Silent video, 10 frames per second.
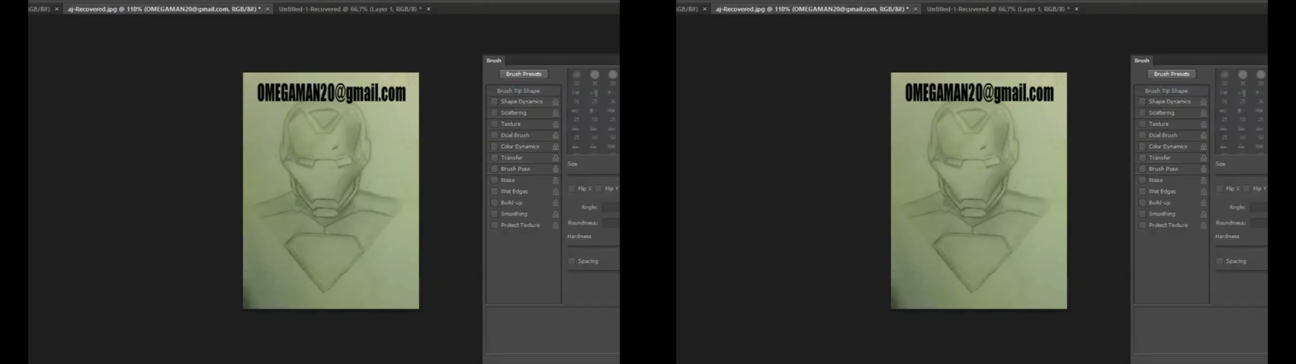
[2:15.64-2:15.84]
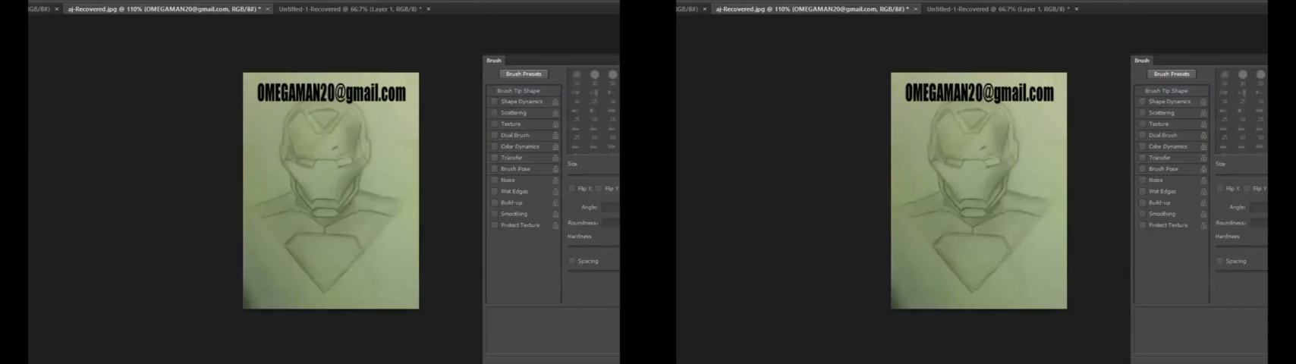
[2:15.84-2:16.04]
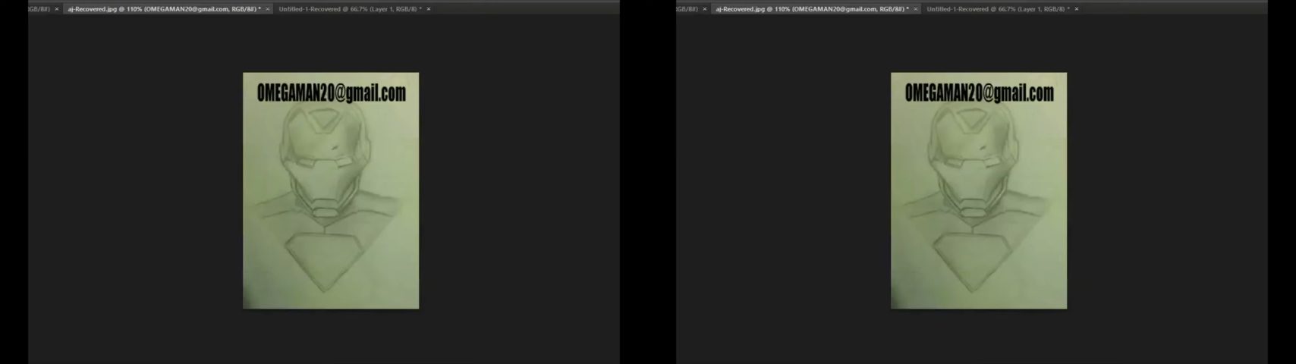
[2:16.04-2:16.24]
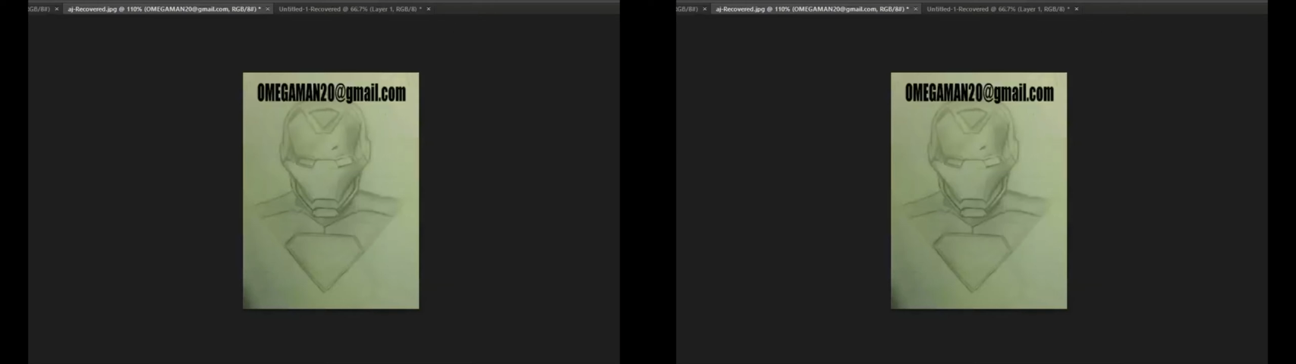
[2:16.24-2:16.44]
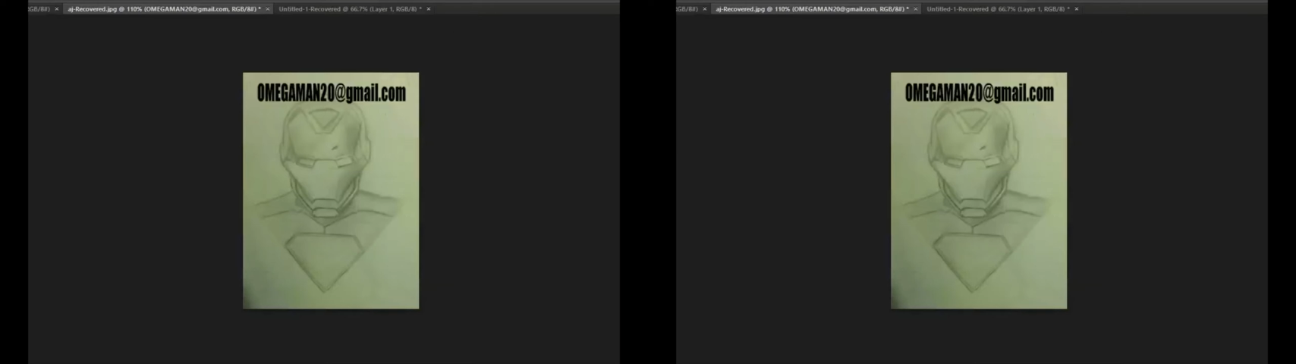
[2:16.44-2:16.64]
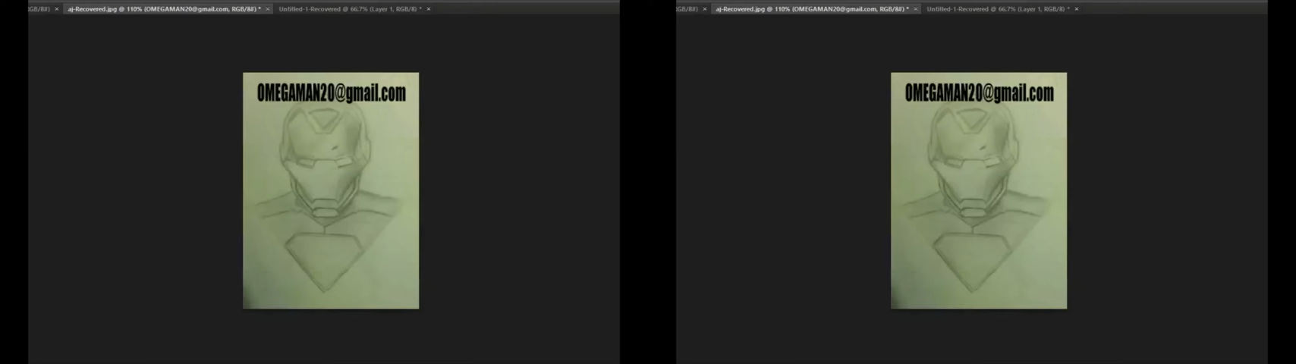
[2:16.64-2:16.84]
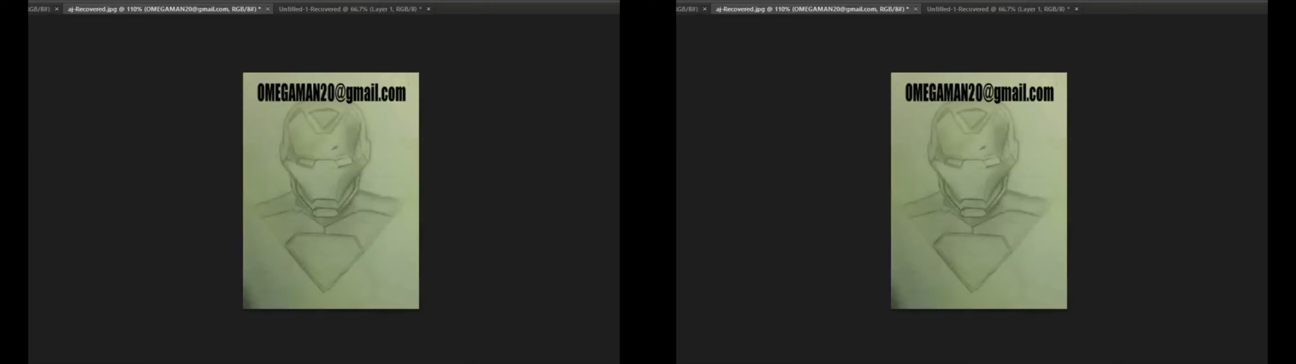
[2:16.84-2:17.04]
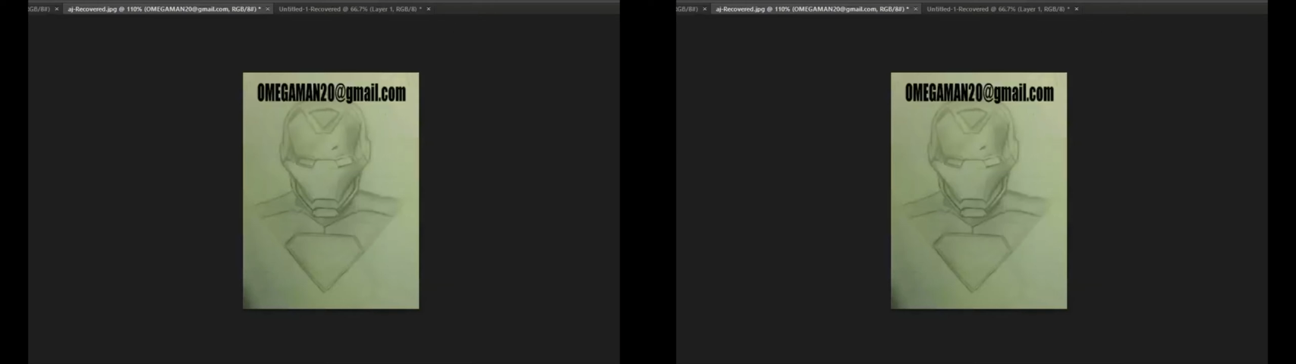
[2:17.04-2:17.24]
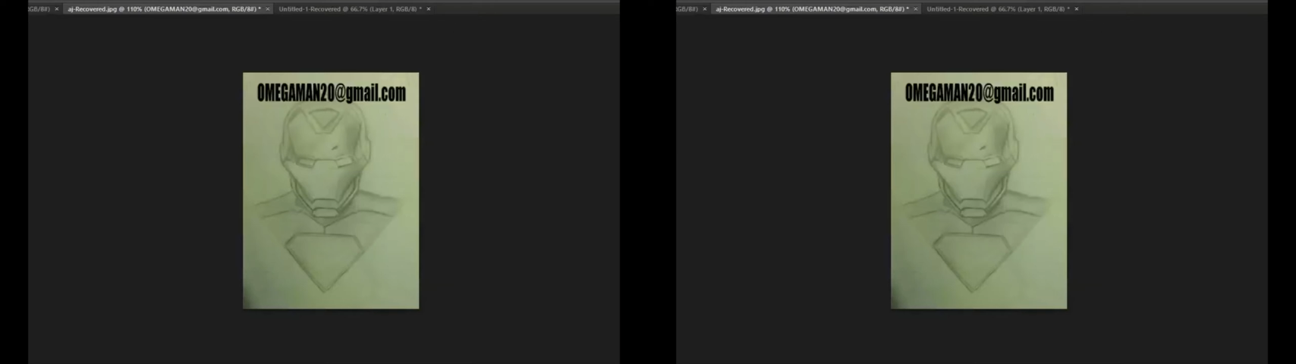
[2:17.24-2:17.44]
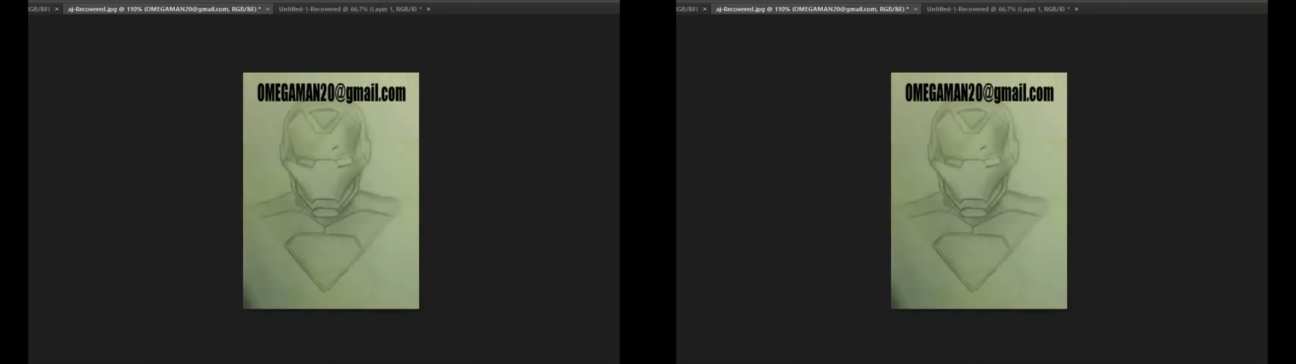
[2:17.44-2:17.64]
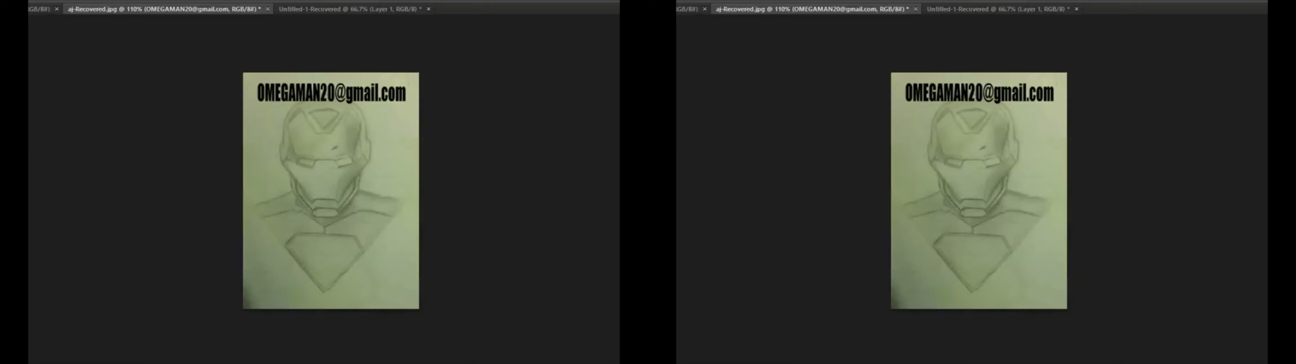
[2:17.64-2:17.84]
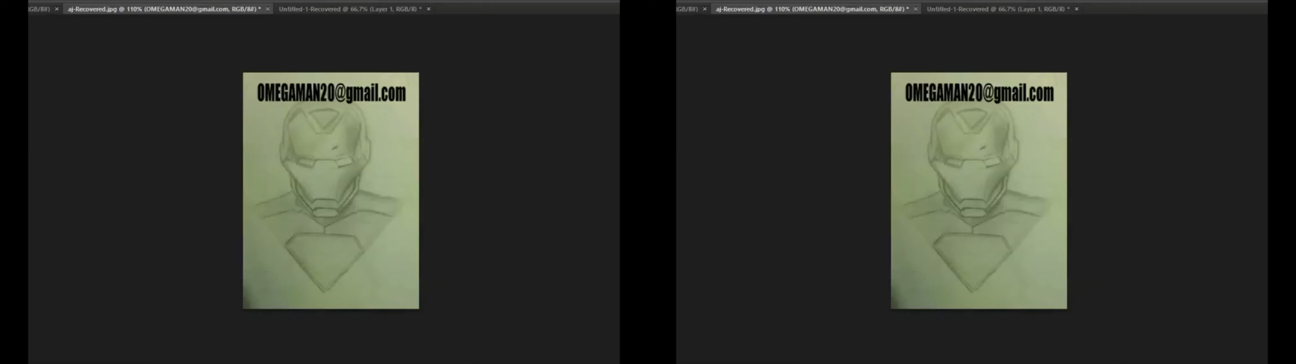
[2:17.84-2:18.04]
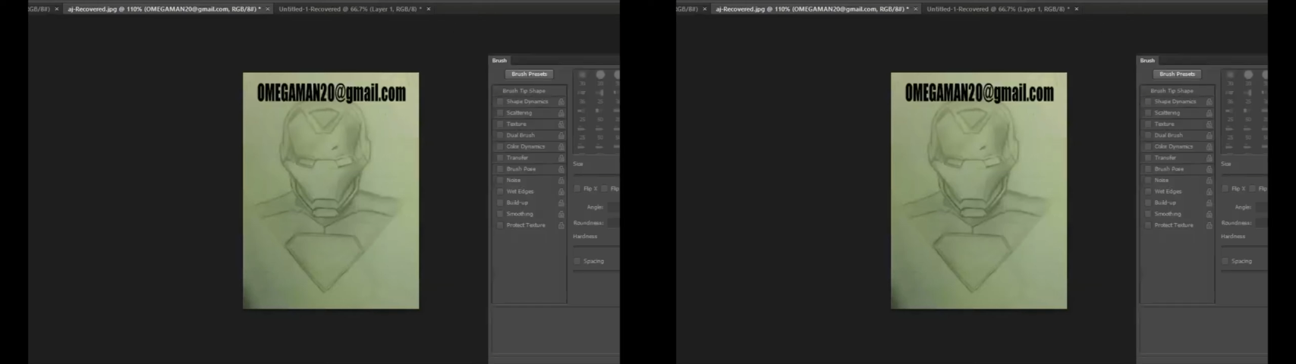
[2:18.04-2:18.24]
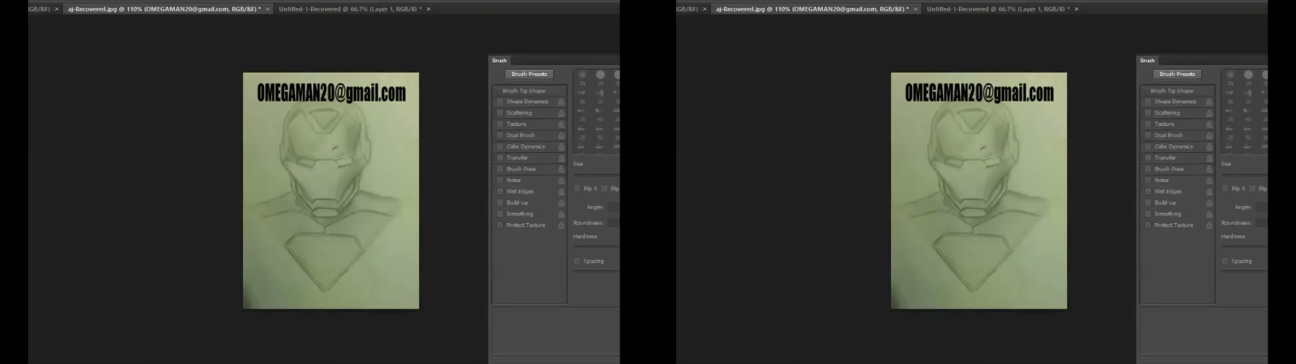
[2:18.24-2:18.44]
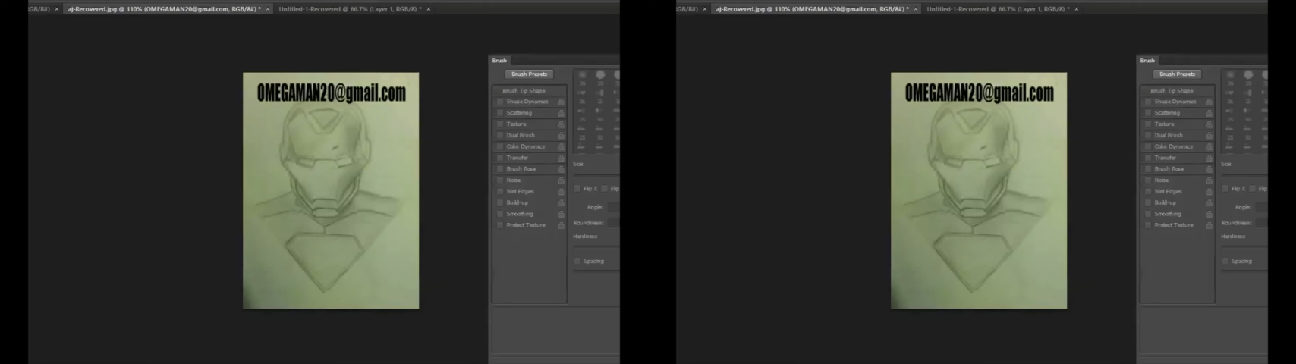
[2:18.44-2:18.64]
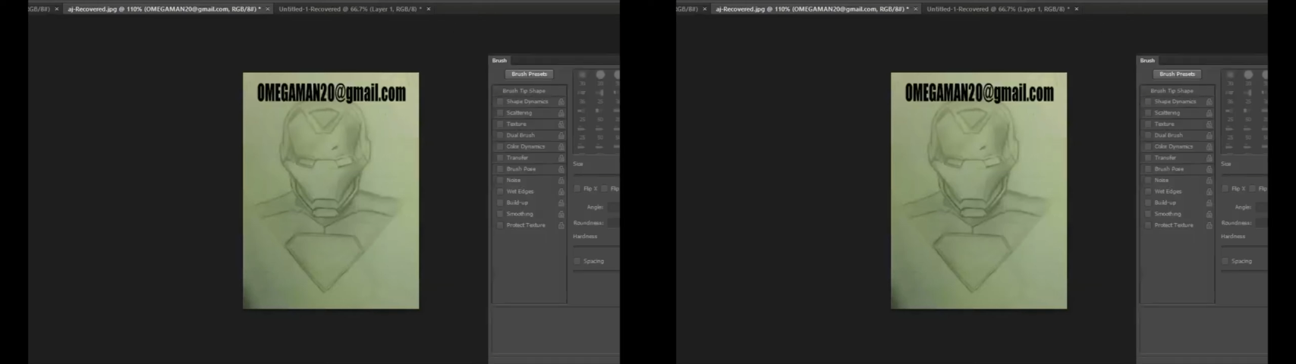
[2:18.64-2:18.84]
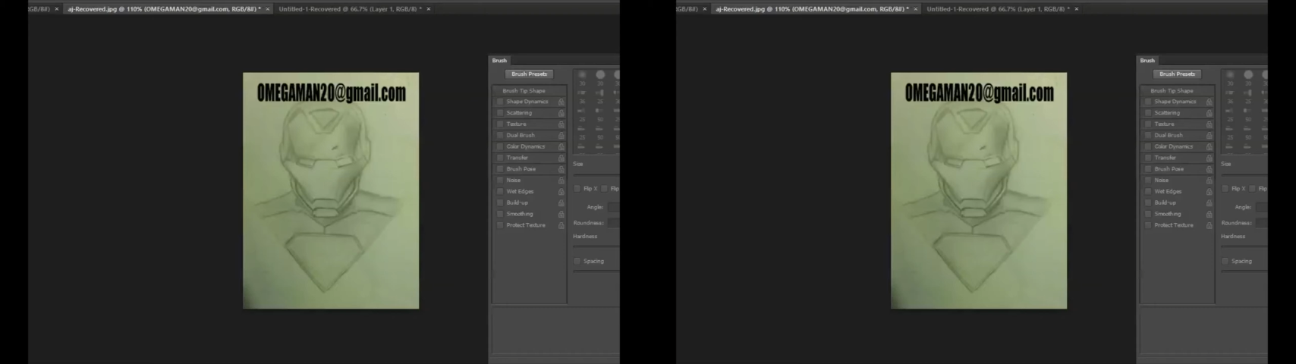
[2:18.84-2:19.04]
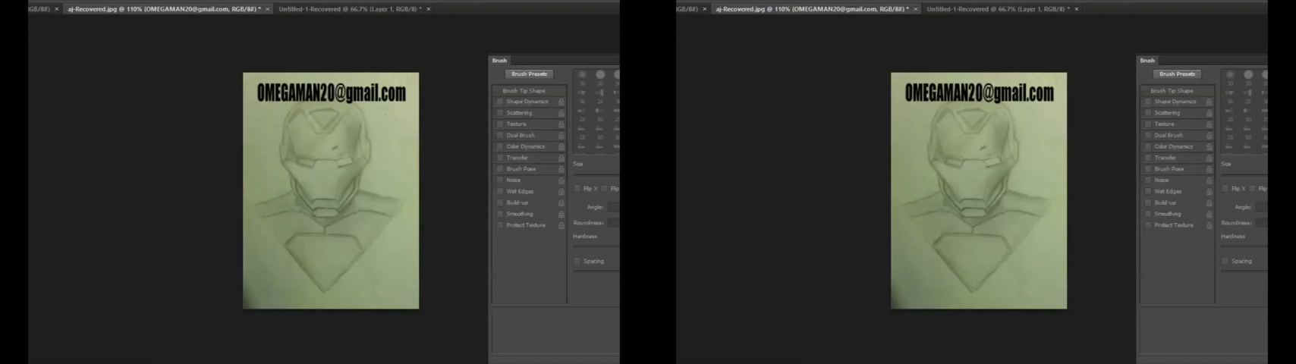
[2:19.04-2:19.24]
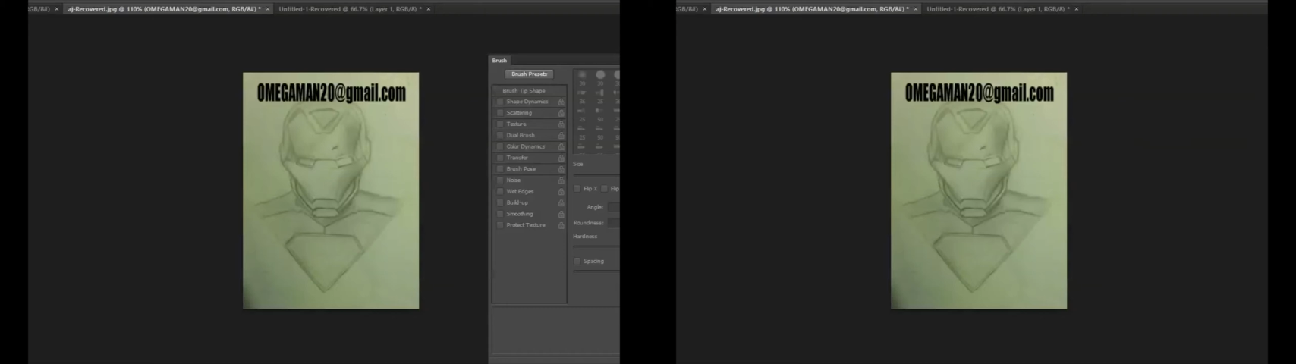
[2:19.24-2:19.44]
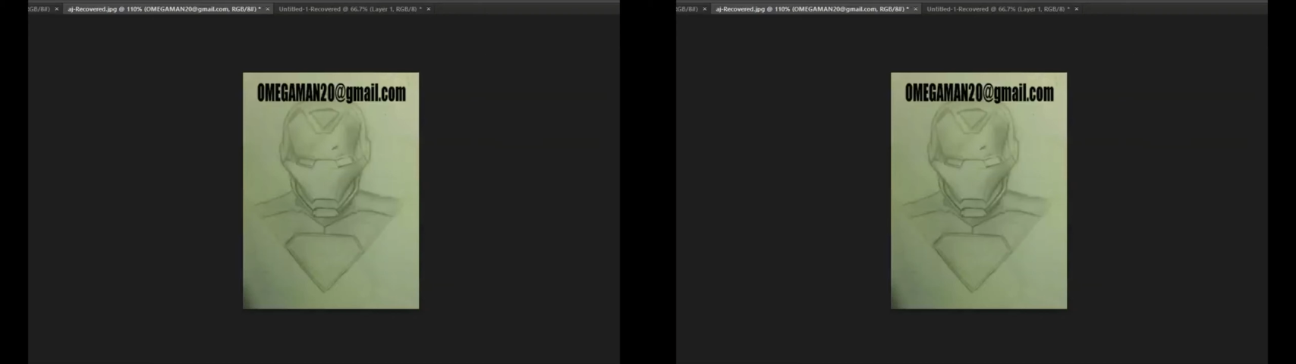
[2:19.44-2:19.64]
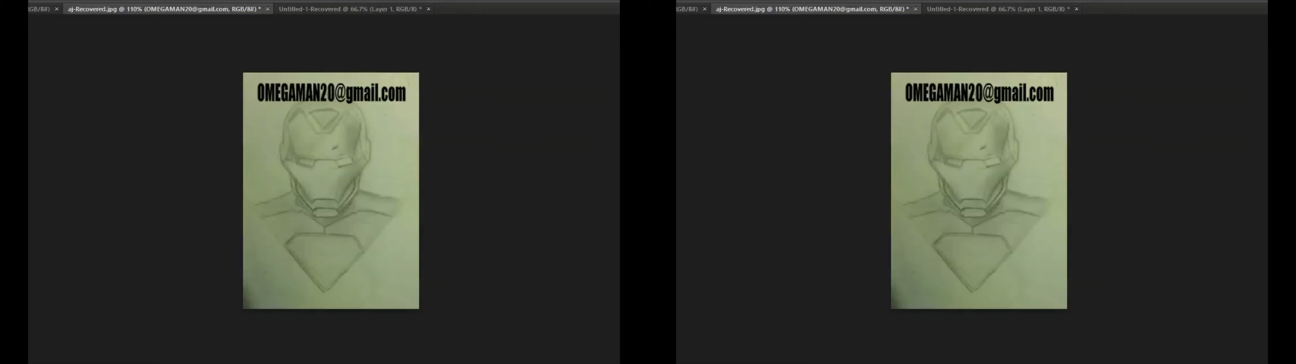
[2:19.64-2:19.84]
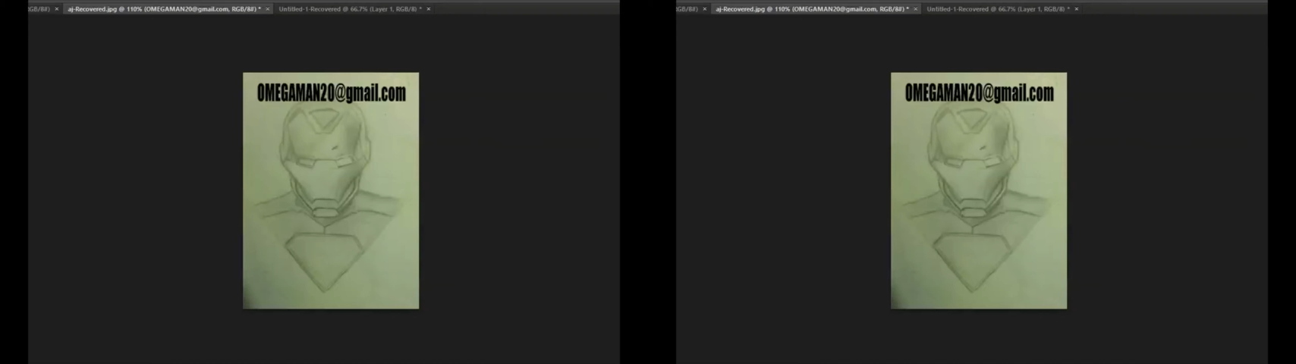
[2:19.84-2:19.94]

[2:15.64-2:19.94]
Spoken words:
No face is visible, so there are no lips to read.